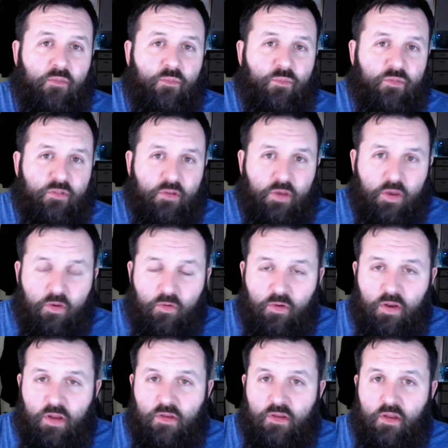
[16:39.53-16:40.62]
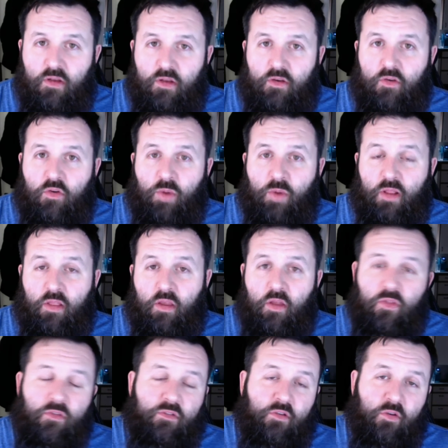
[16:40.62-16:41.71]
security done correctly
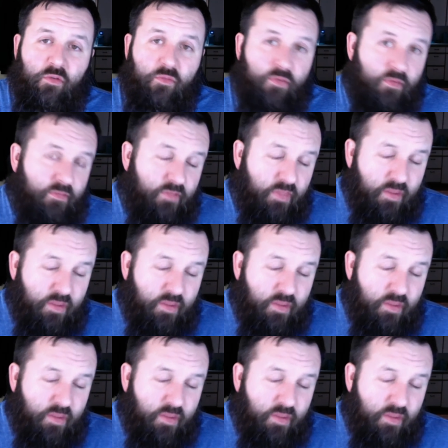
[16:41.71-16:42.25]
on the servers,